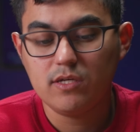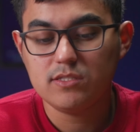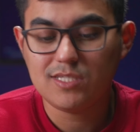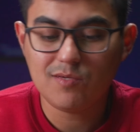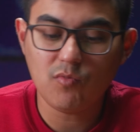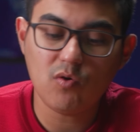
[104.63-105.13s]

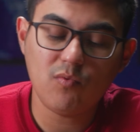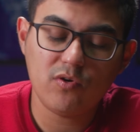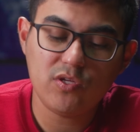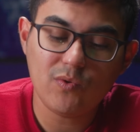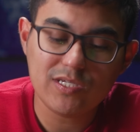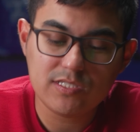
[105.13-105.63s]

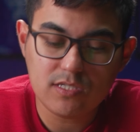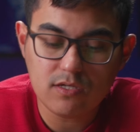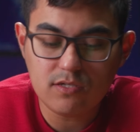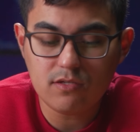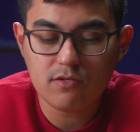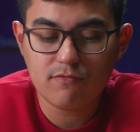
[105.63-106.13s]
T-Mobile, US
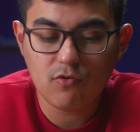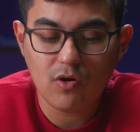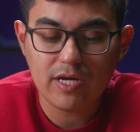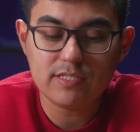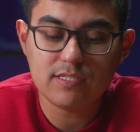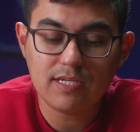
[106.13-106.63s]
Cellular,
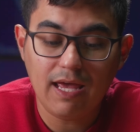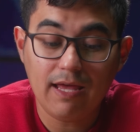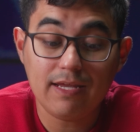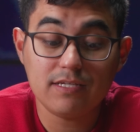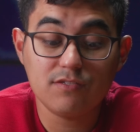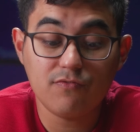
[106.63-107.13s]
Verizon,
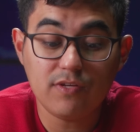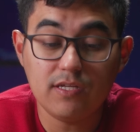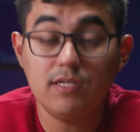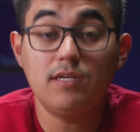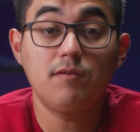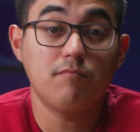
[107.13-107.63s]
and
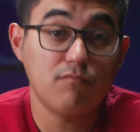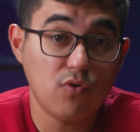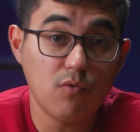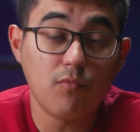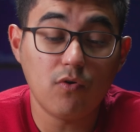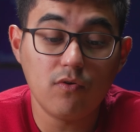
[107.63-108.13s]
Xfinity
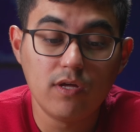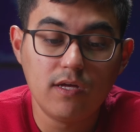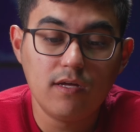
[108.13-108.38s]
Mobile.